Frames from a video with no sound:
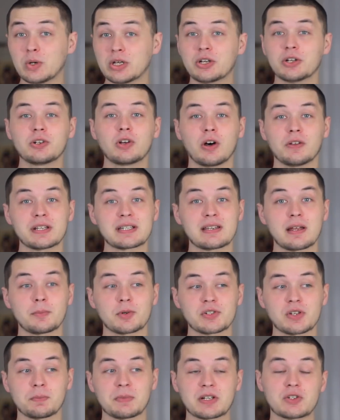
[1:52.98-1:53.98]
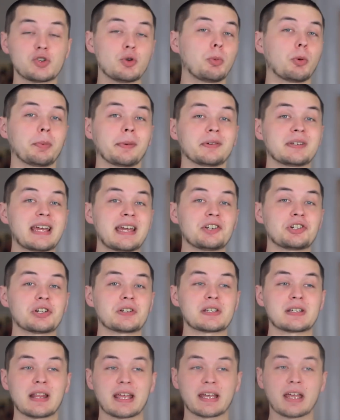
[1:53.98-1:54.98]
Now we could call this number something super
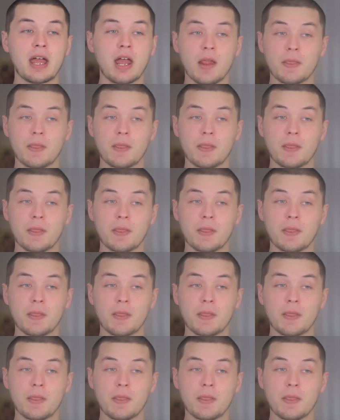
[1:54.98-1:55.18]
pretentious like